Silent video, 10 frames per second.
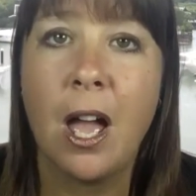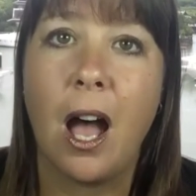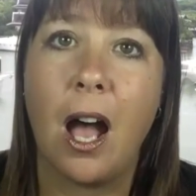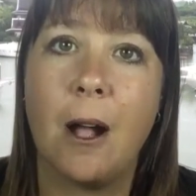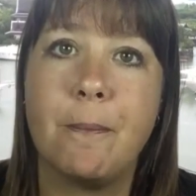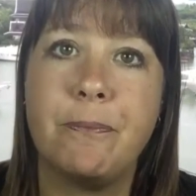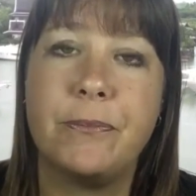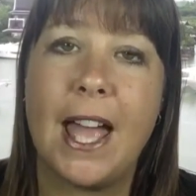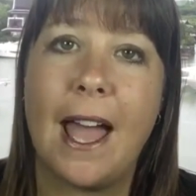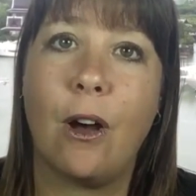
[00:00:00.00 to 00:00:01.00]

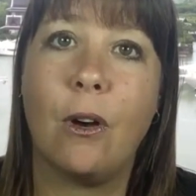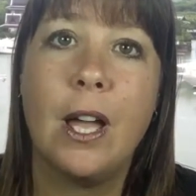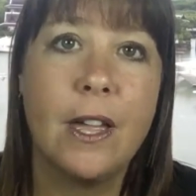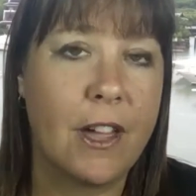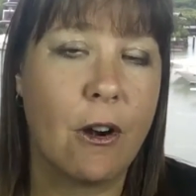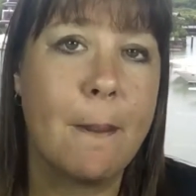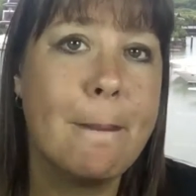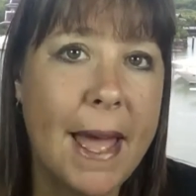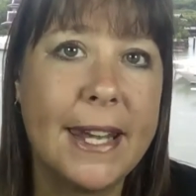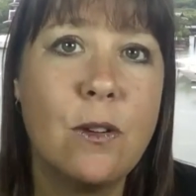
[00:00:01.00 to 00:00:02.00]
Now, there are many